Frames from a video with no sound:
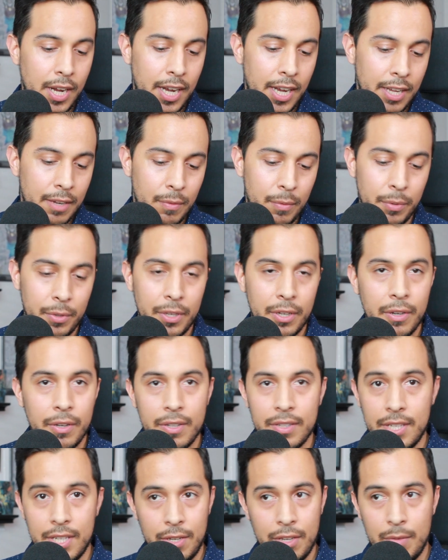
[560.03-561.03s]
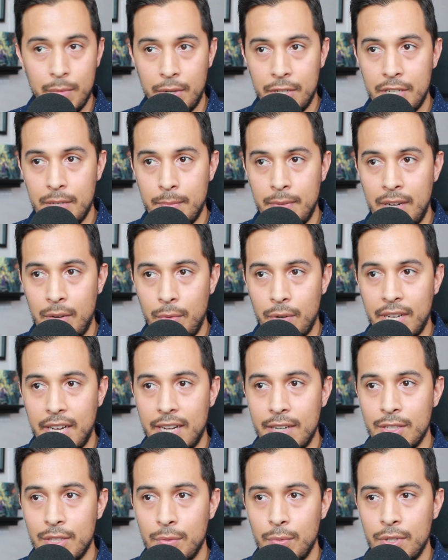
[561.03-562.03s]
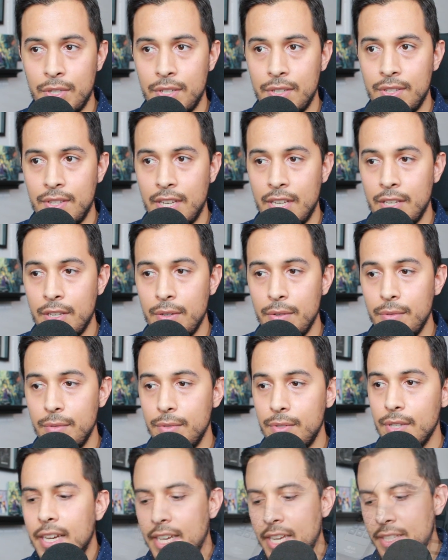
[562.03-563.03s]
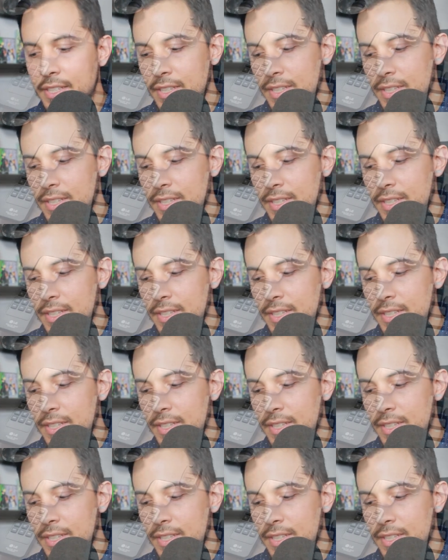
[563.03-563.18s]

I really couldn't tell you much about what kind of switches they use. It's a